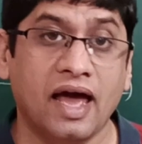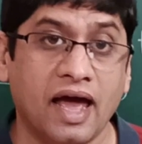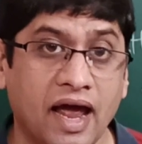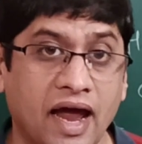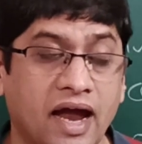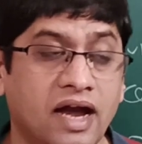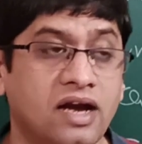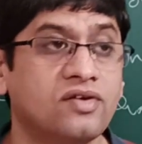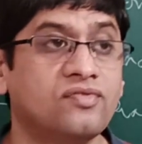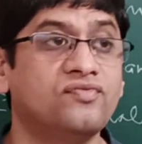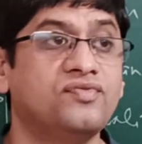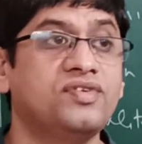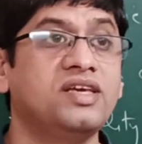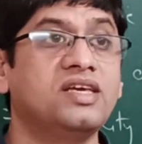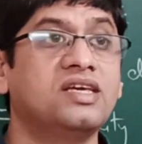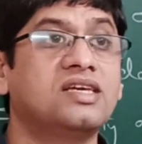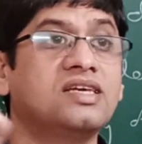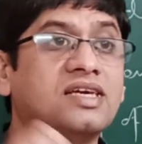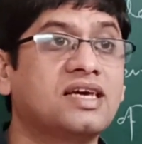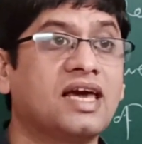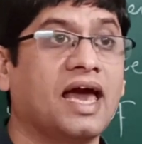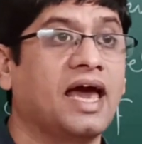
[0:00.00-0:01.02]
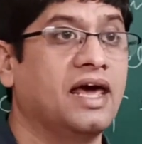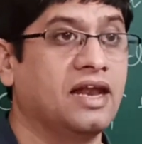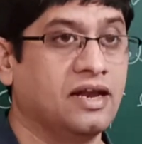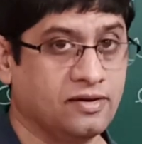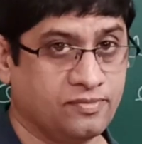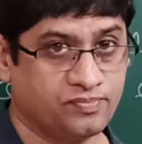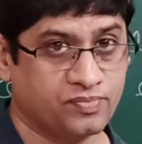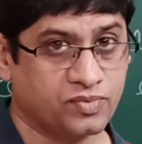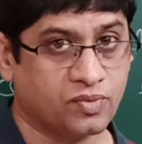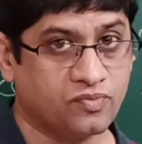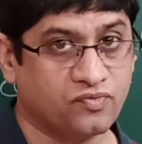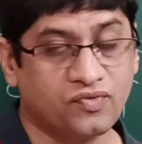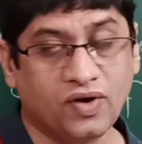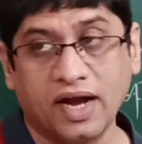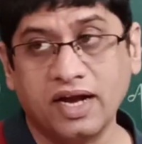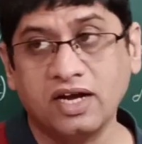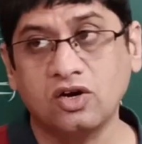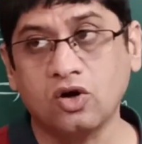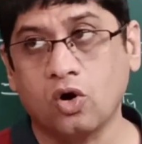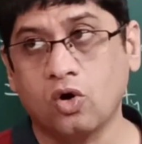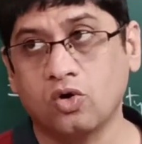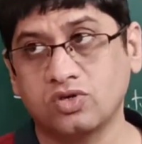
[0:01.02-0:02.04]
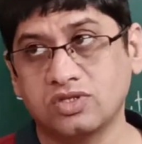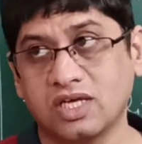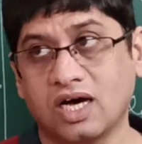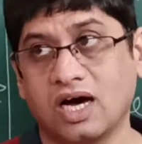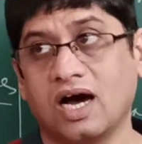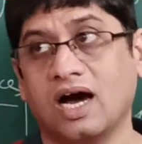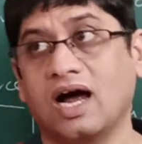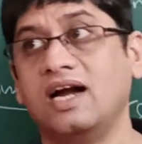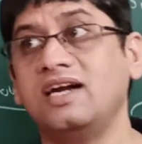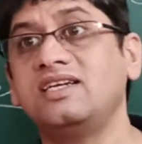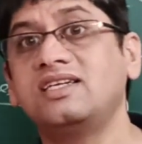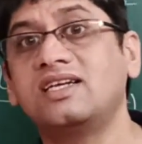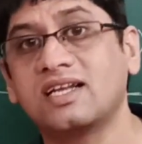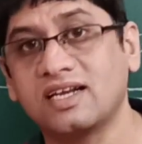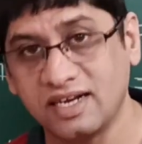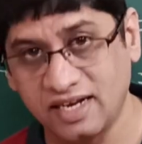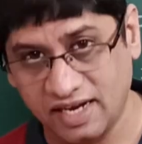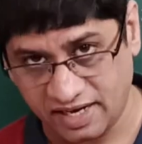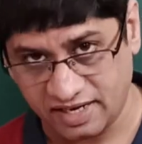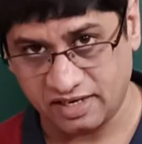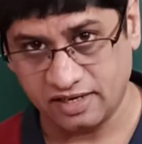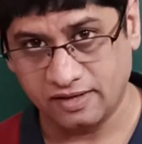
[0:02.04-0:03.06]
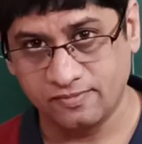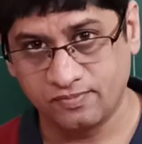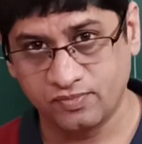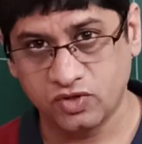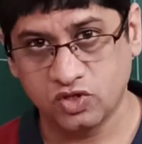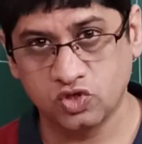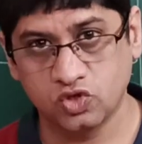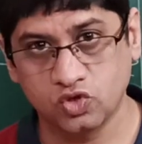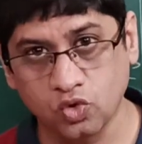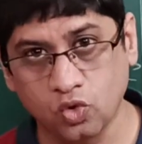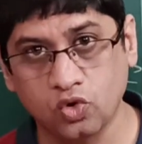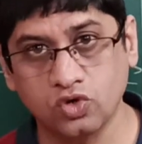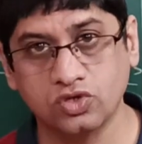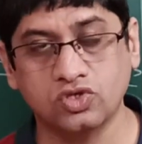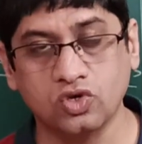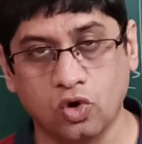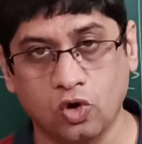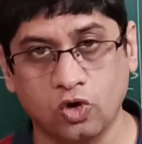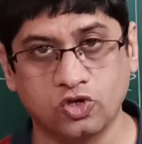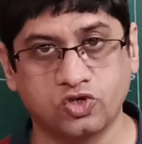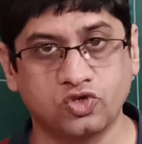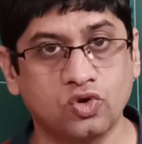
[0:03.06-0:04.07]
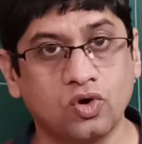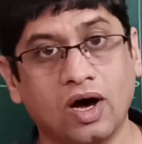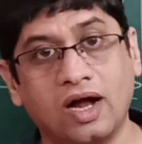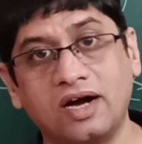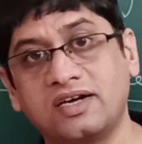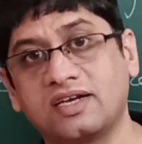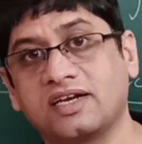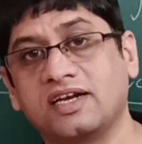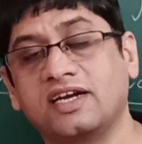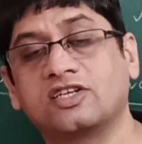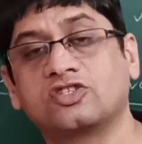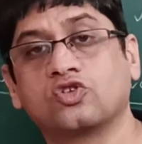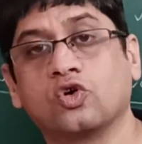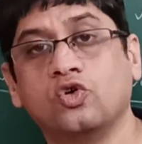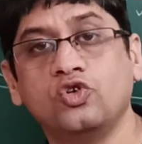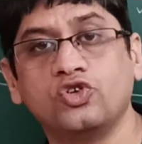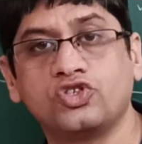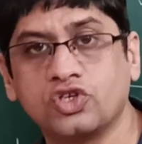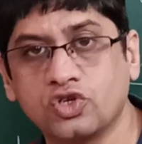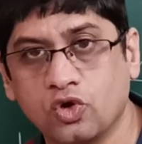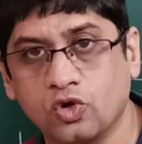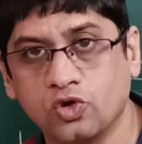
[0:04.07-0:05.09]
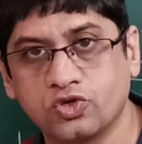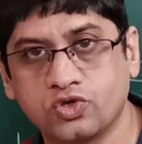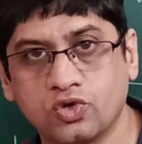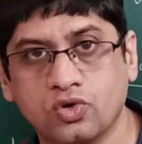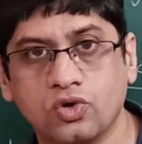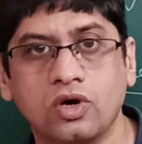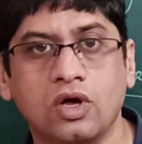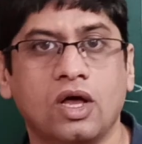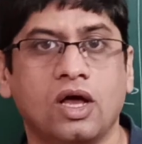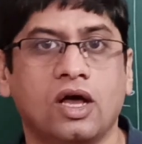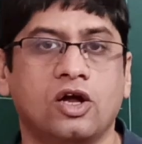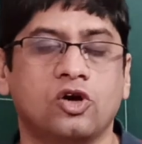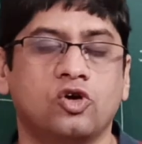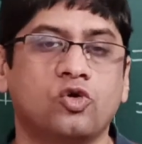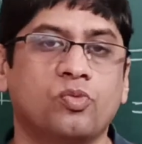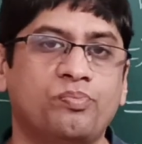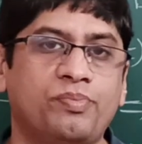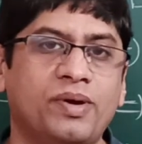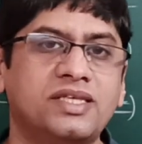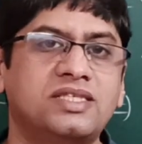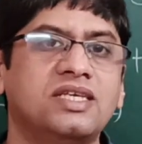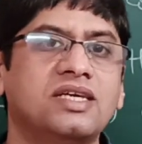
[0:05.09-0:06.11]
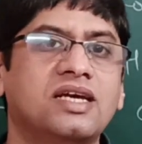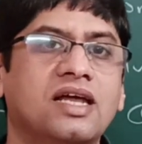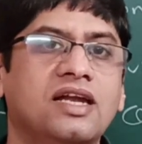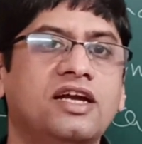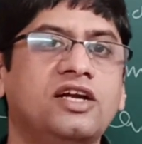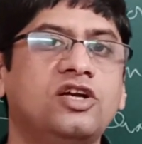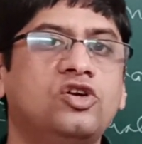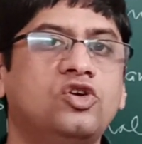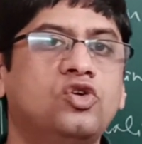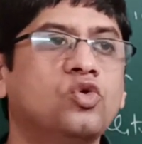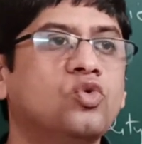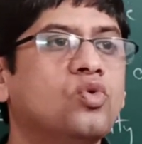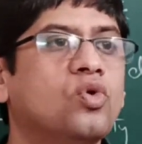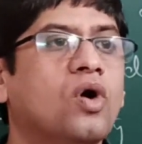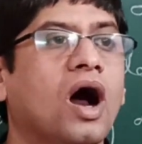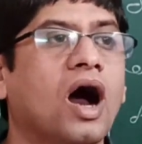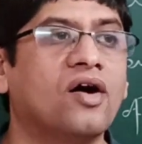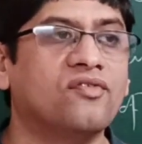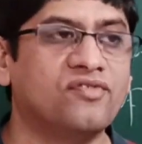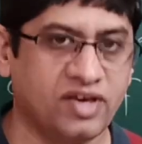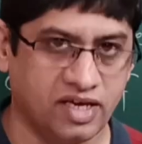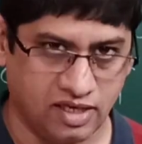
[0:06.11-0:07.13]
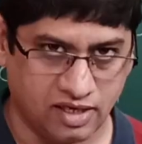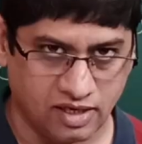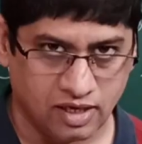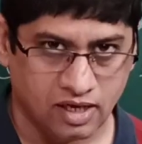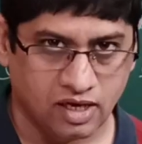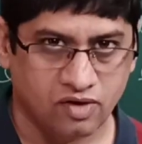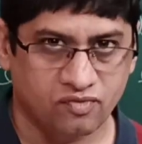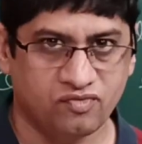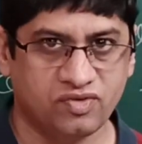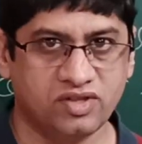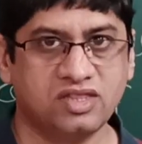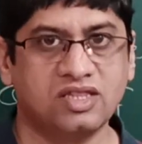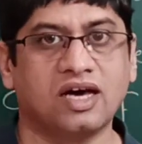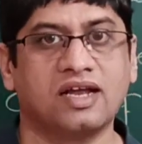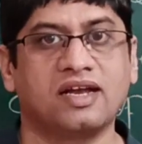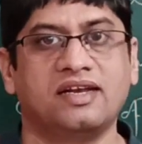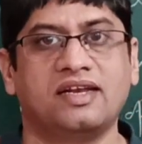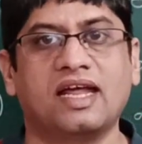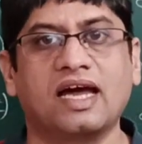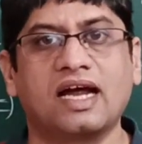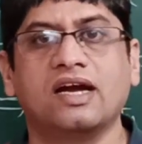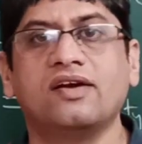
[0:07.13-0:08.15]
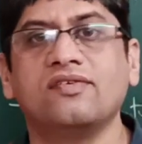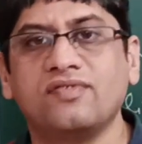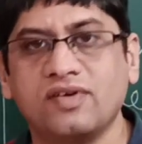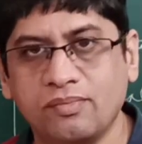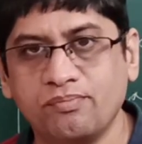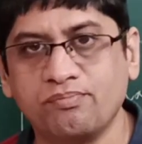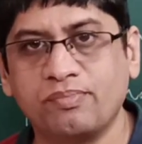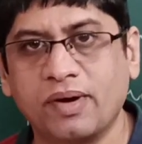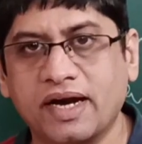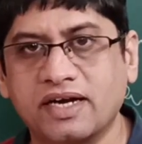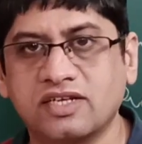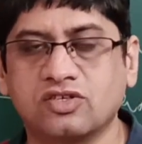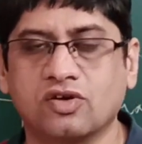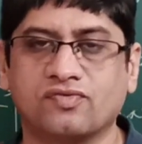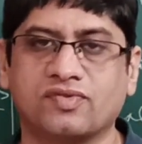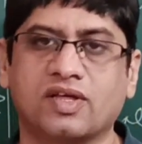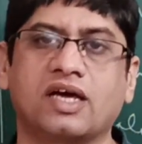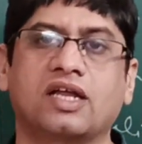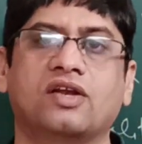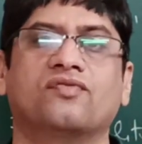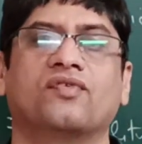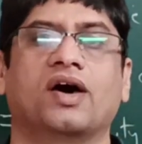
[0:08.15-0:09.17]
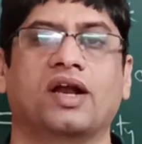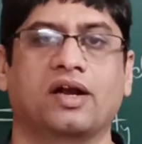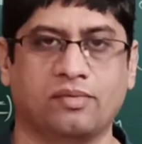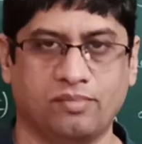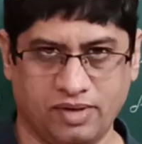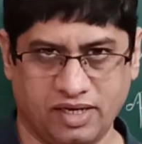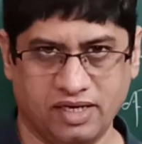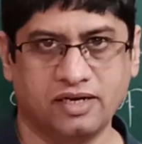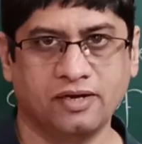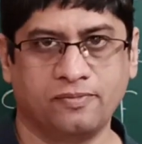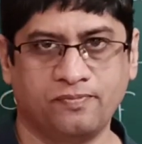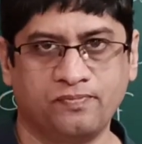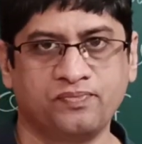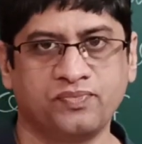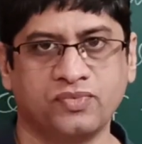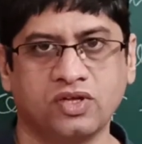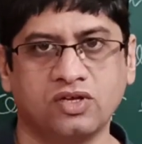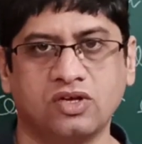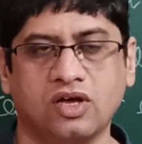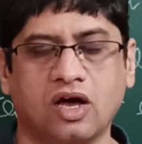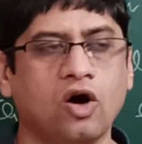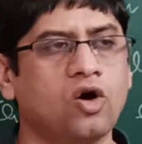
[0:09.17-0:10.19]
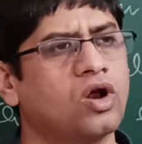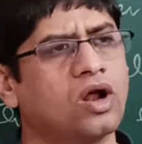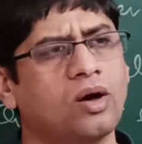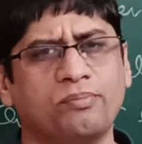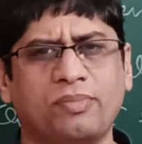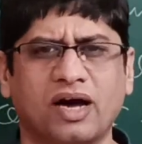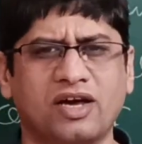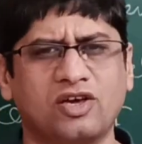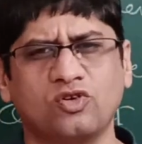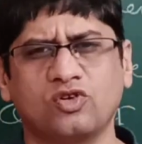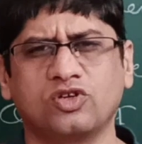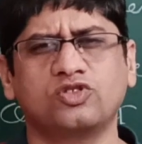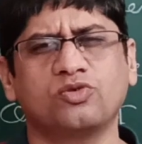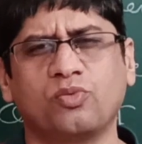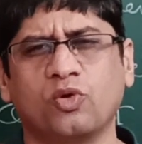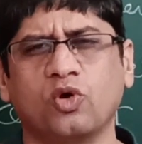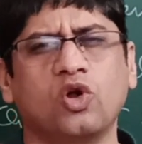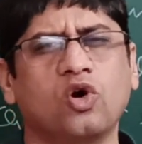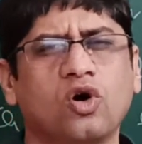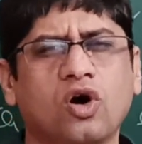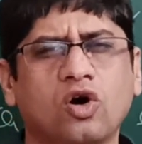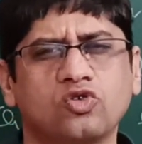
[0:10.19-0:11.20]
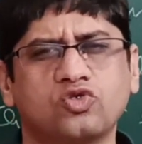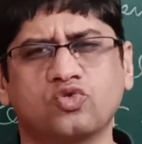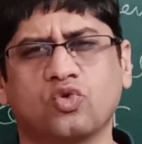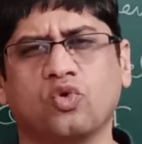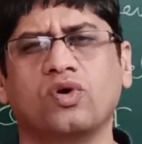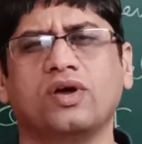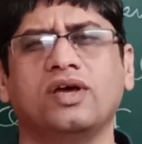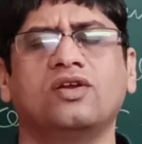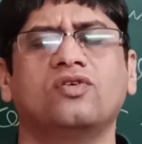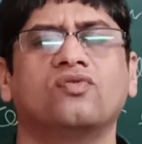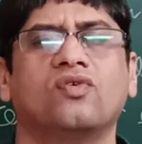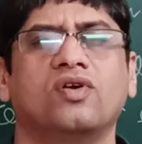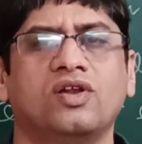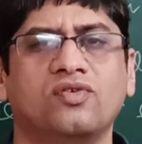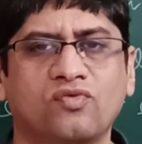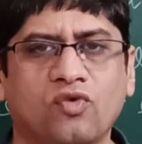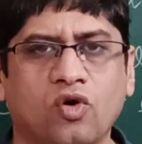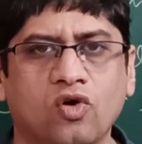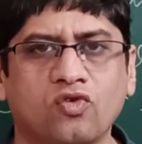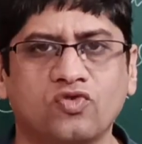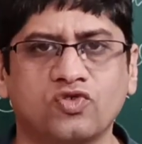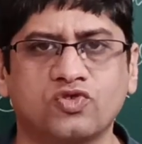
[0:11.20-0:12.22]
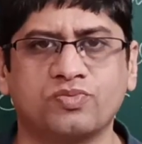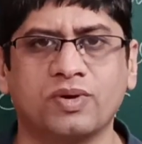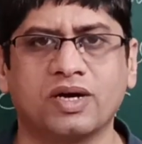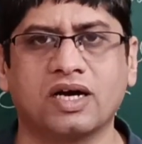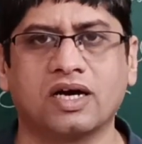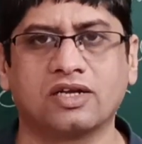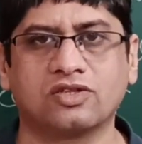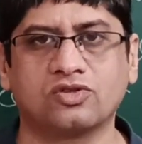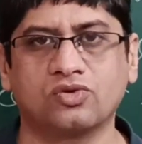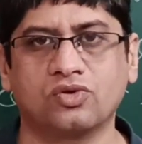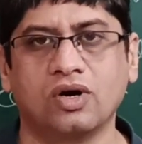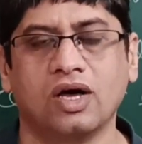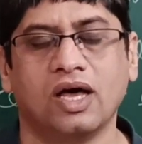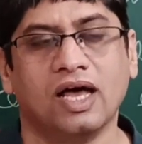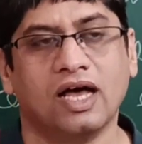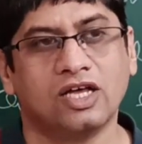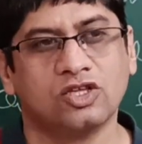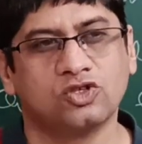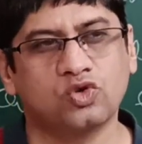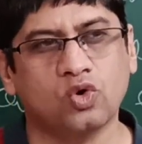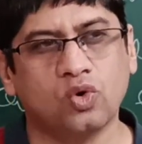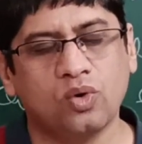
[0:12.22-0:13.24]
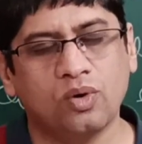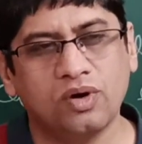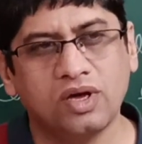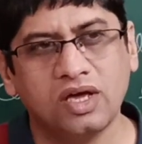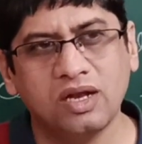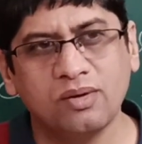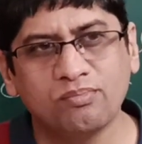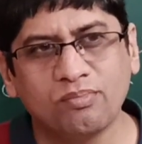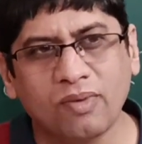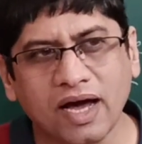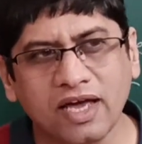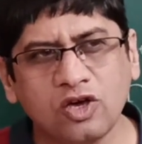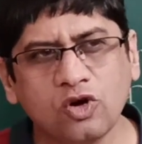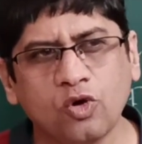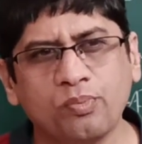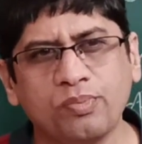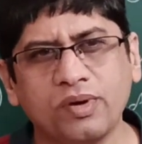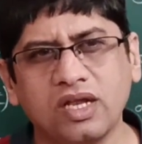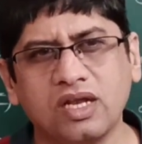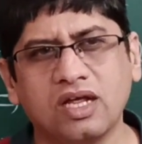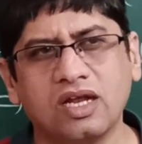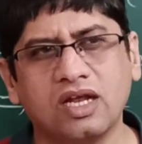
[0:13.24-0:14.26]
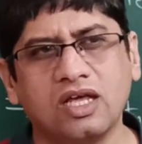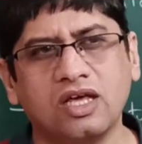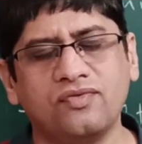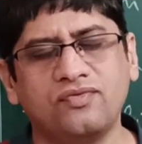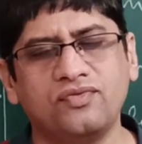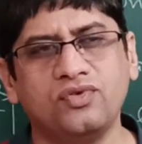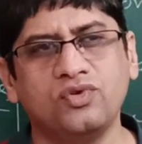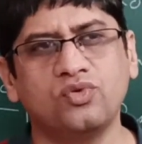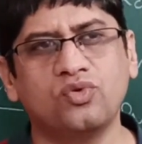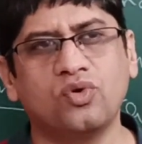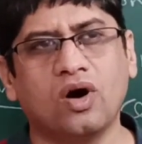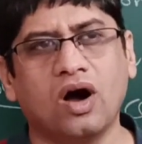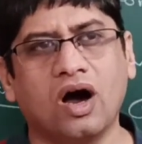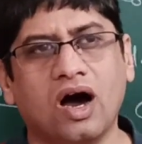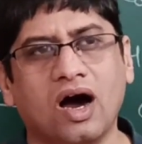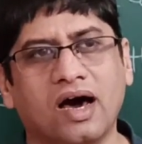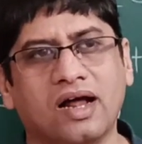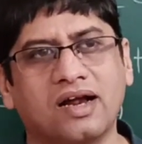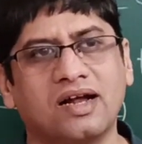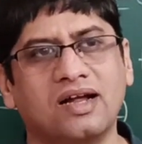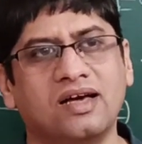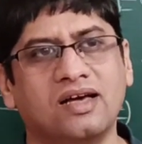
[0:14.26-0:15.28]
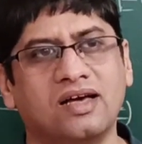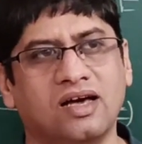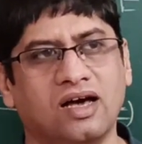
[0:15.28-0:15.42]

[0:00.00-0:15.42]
and we can find out the alternate source also, alternate solution also, to basically do away with the negative impacts of the environment. Aur baki ne jo bola hoga usko involve usme kar do. So in my opinion, if you are